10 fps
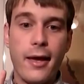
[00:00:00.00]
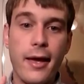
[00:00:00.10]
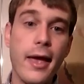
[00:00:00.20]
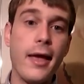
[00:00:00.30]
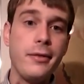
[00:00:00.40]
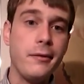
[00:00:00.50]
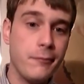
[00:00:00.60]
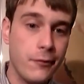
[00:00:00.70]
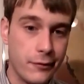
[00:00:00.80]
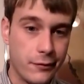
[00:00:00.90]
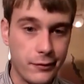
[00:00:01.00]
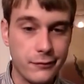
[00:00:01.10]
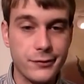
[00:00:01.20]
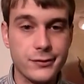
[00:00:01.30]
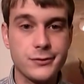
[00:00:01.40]
And the moral
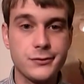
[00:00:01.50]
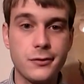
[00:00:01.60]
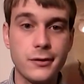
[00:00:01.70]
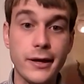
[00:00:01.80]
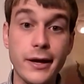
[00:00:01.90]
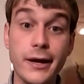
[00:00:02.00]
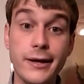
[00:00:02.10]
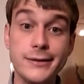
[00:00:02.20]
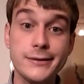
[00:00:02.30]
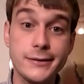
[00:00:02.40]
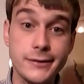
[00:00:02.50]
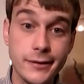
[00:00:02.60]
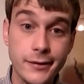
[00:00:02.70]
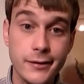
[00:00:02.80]
of the story is.